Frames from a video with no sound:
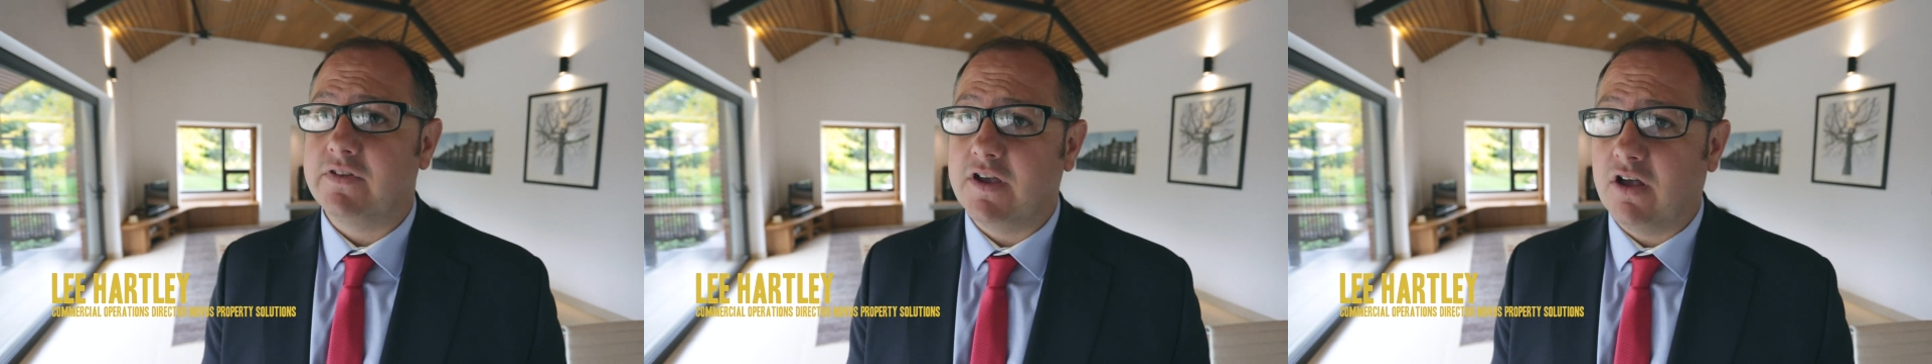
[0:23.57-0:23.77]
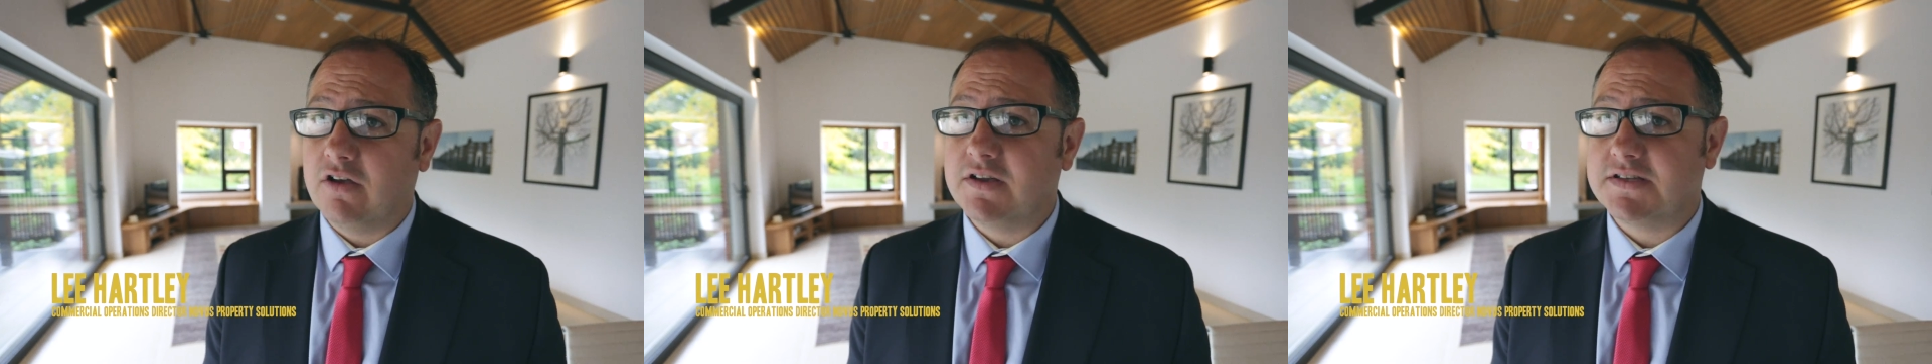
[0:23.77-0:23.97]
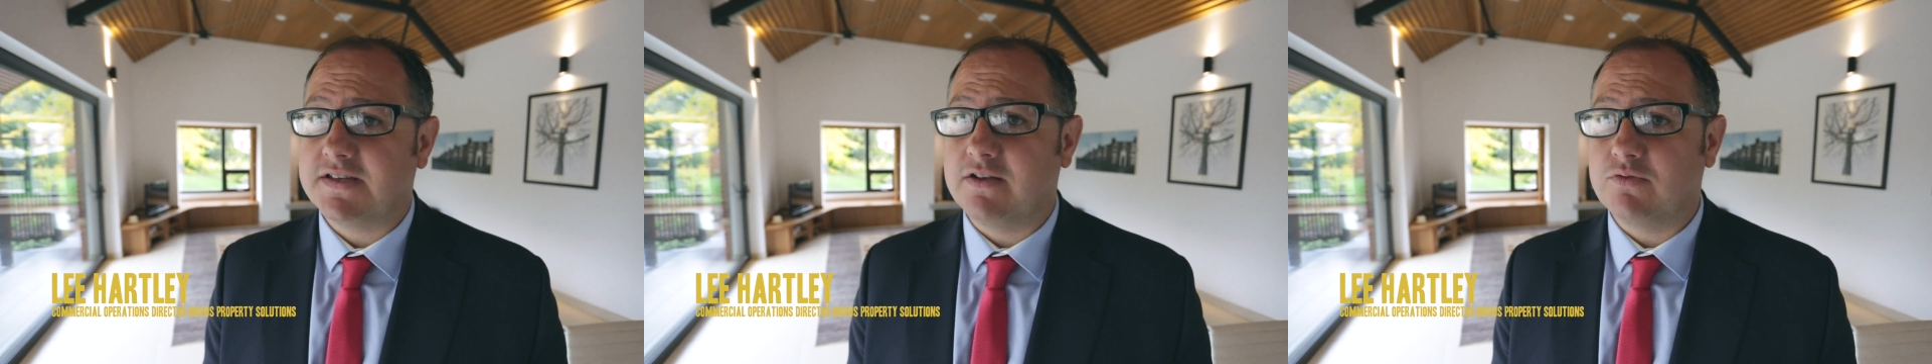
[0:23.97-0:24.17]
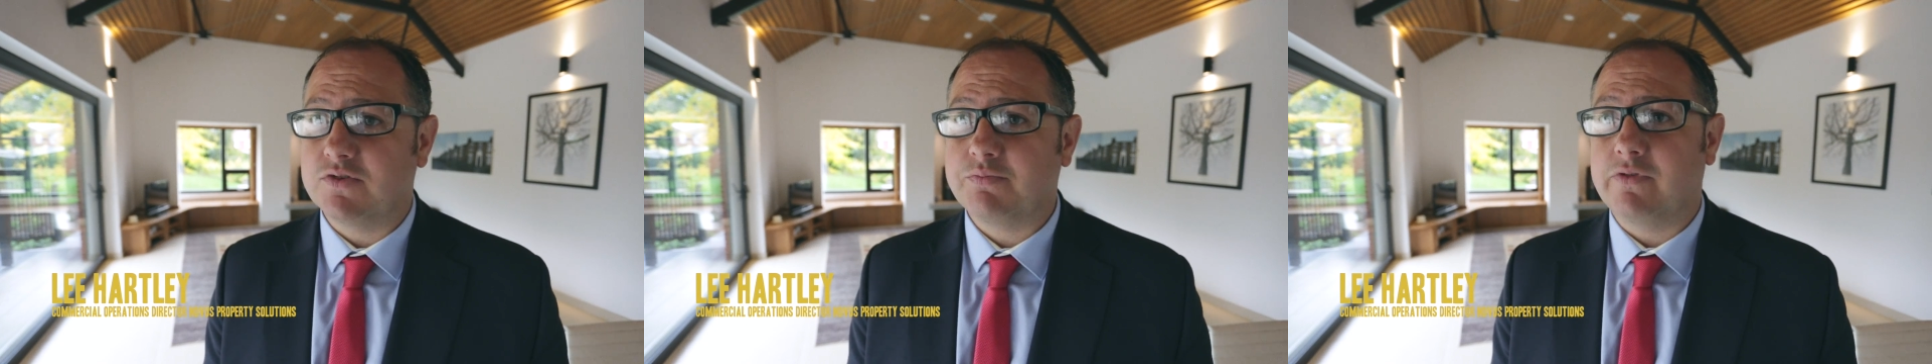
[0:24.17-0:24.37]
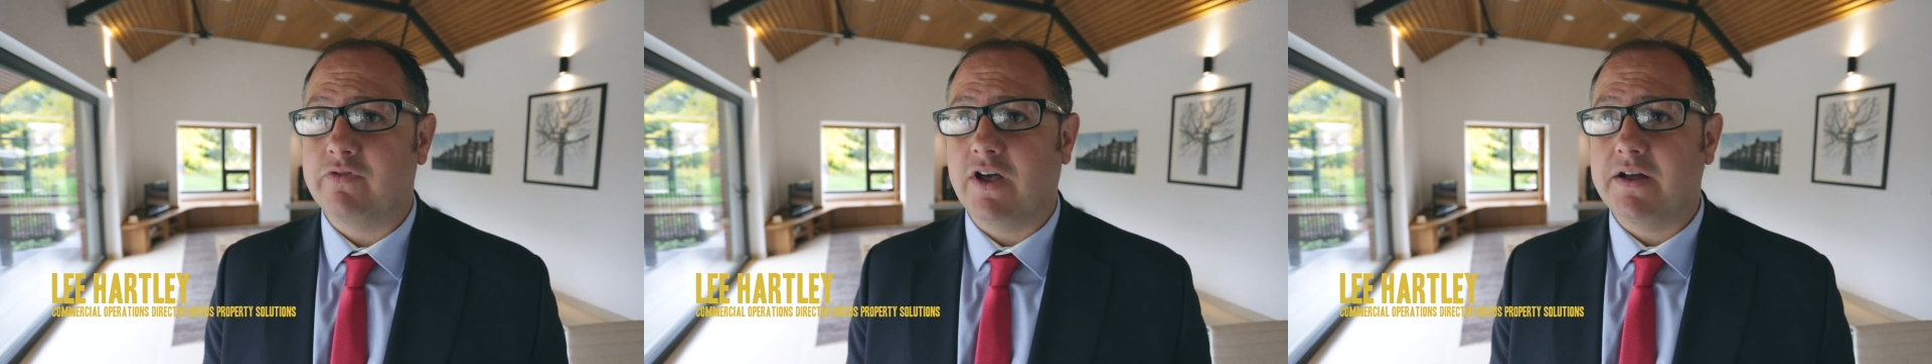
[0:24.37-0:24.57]
the architect
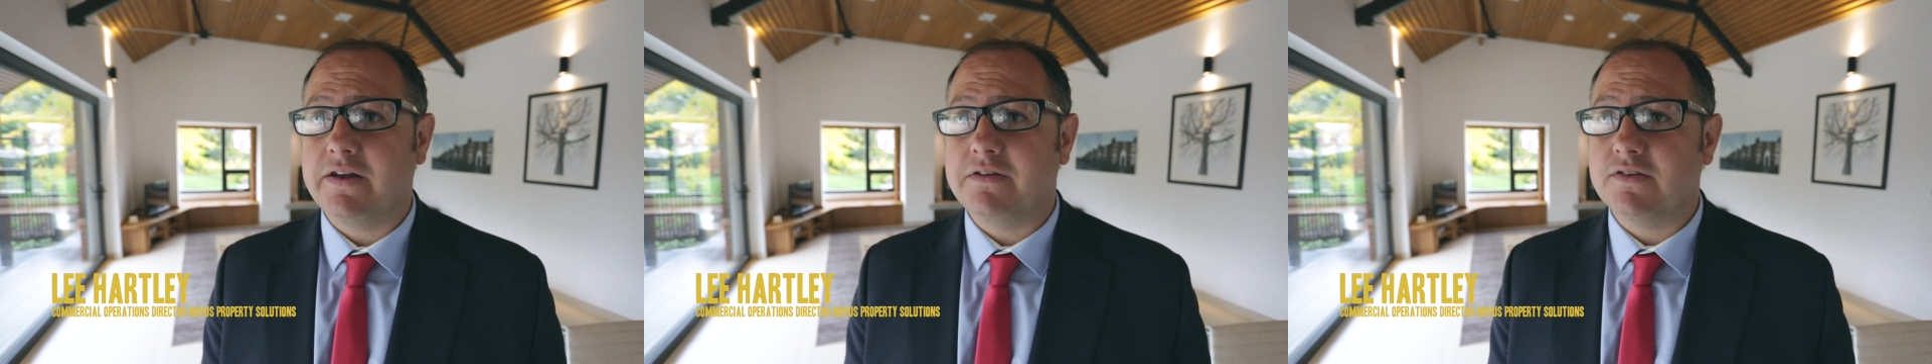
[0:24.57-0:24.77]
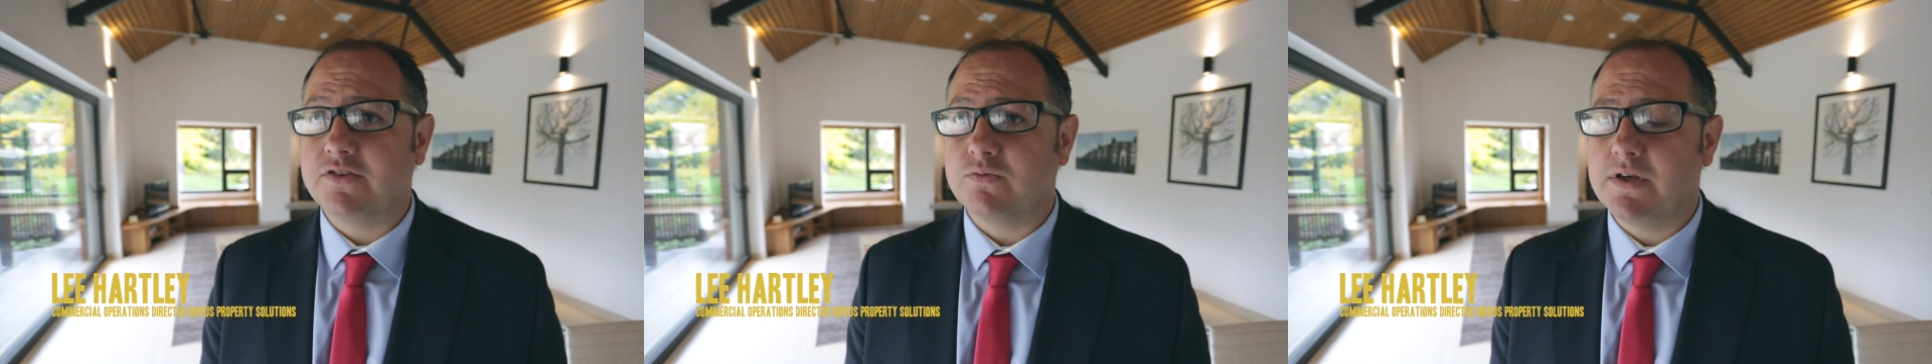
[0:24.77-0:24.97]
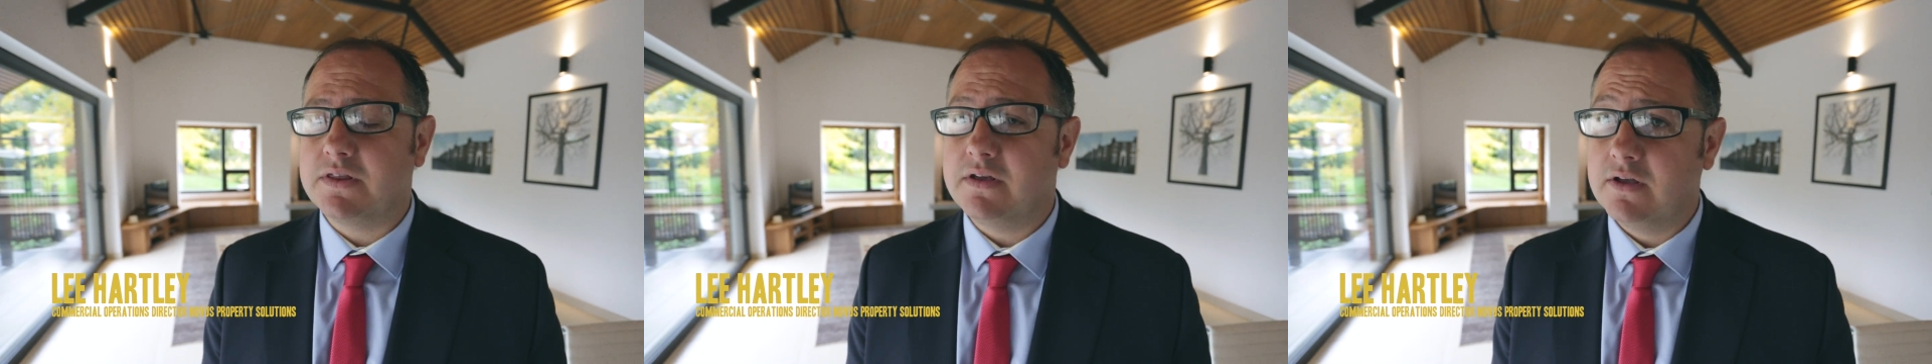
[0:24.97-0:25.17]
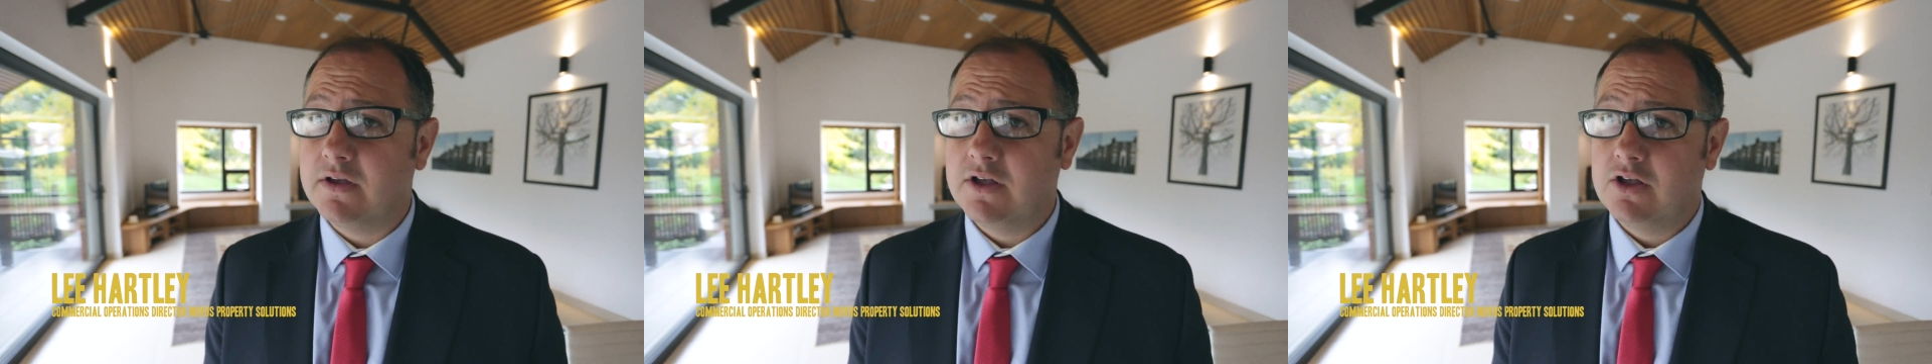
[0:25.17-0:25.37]
was providing us with,